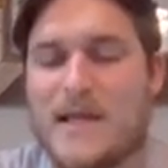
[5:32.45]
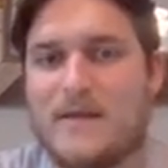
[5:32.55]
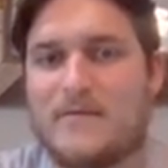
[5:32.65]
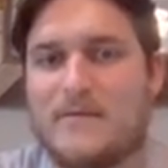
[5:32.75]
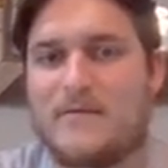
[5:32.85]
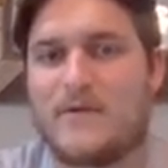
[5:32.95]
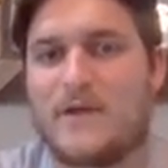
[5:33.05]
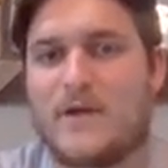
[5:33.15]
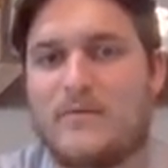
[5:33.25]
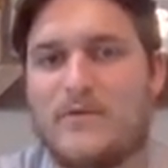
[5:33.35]
And,
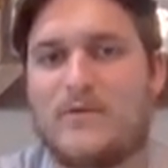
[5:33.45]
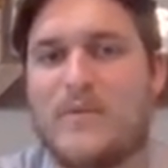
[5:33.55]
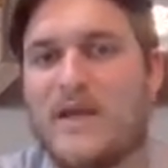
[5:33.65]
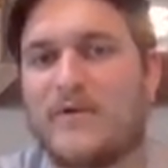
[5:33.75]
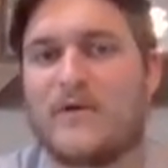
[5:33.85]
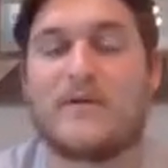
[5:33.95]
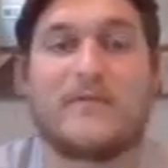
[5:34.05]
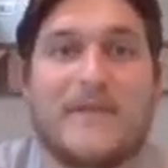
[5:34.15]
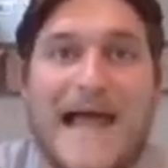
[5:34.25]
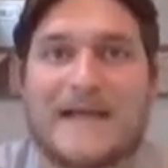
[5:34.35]
you may have heard
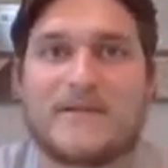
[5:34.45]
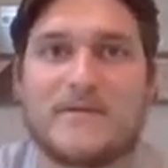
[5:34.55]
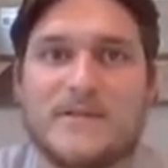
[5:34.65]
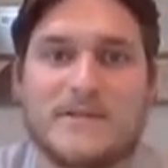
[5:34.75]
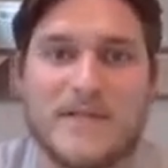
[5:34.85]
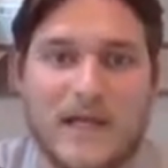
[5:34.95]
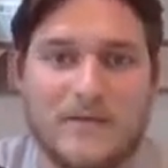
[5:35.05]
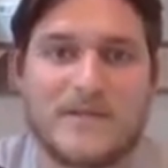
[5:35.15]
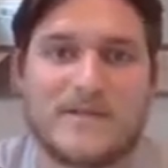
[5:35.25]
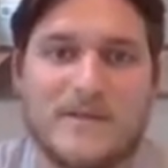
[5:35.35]
of lactose
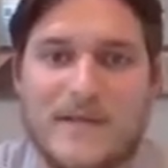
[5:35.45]
intolerance,